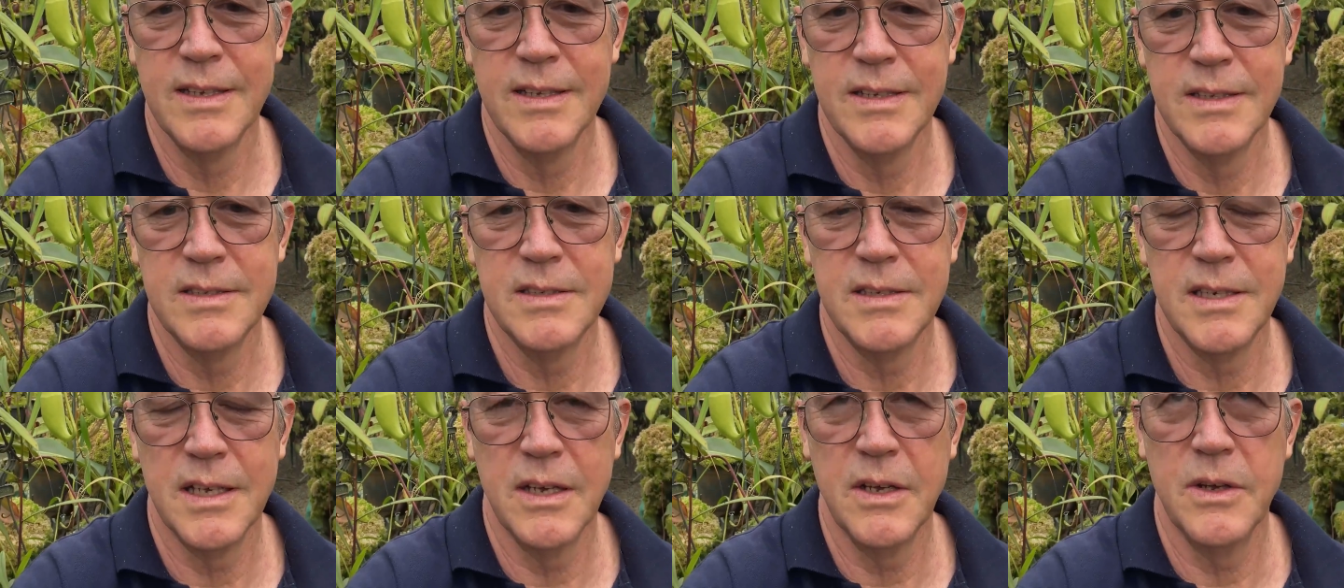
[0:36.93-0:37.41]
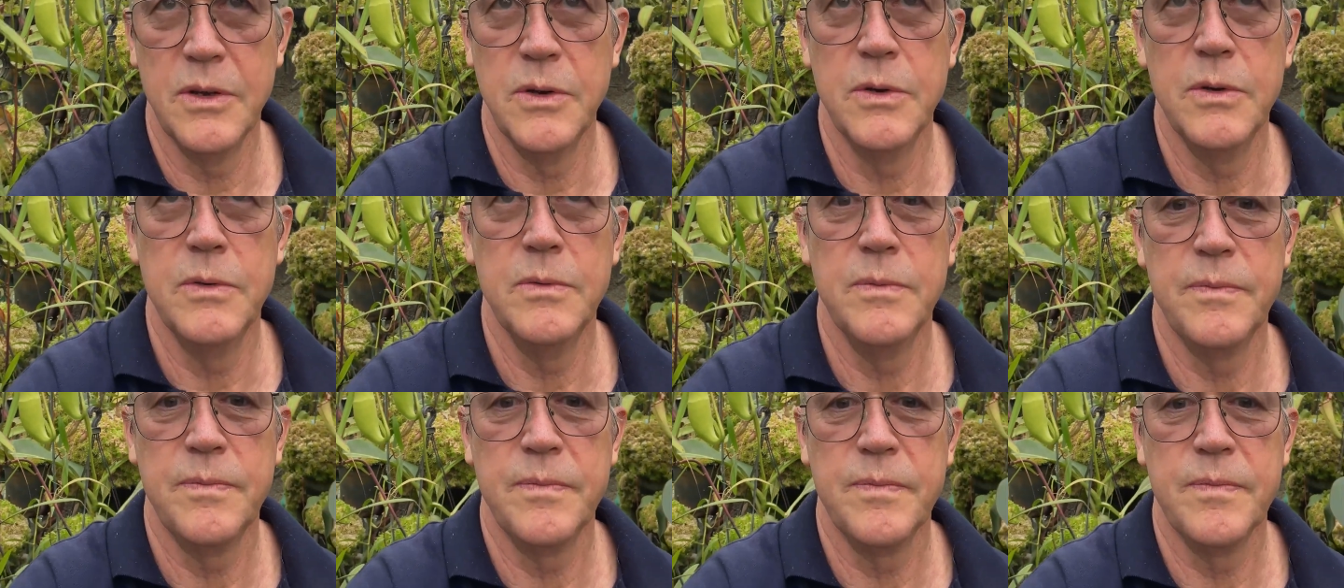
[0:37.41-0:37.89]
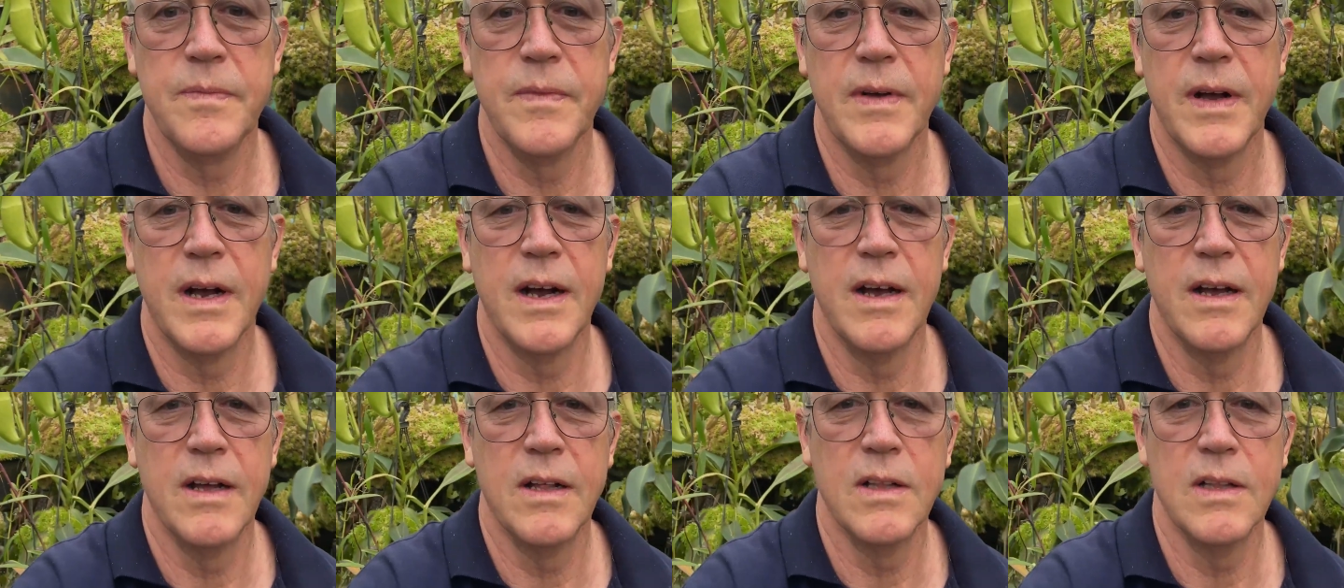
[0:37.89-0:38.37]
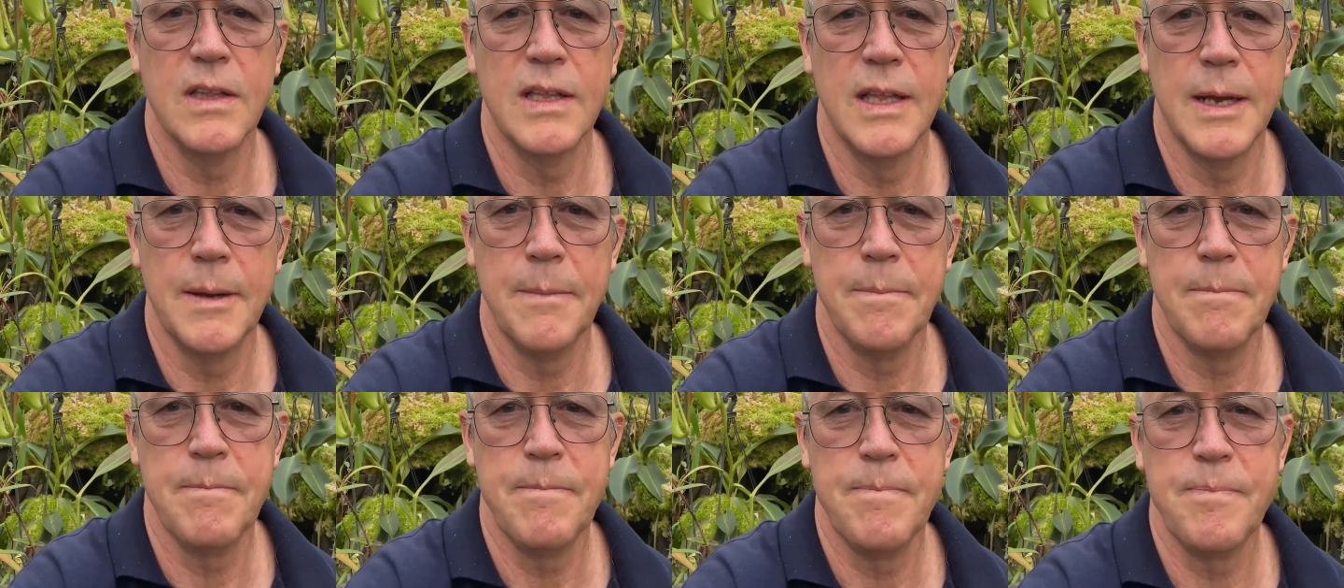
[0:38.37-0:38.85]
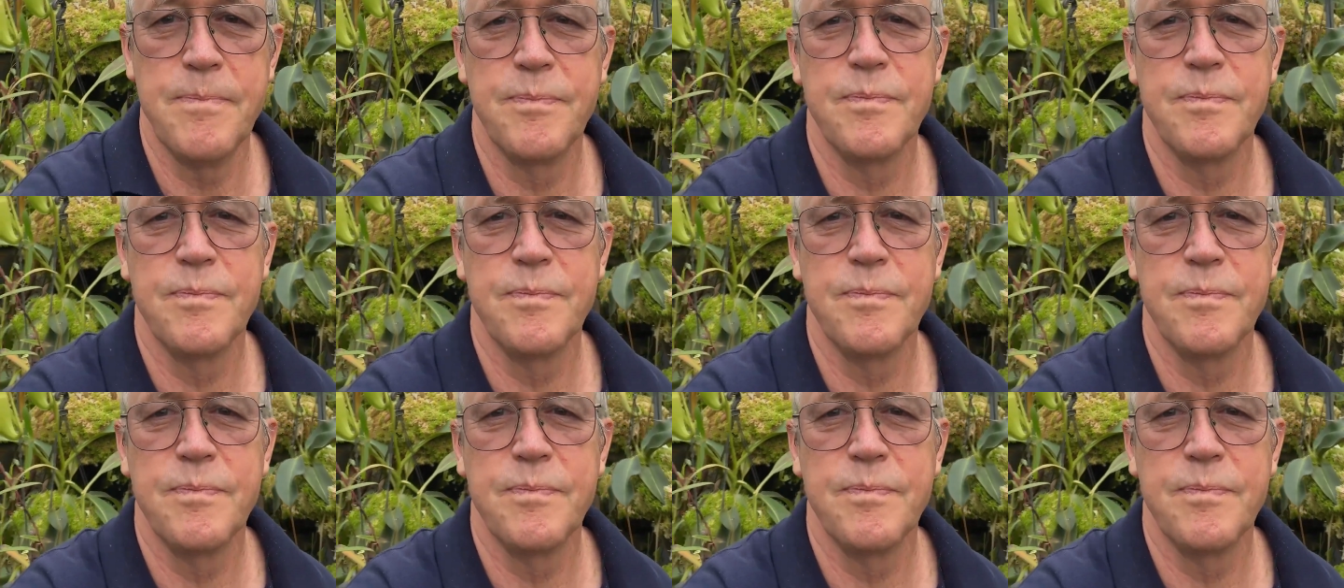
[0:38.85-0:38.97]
So I'll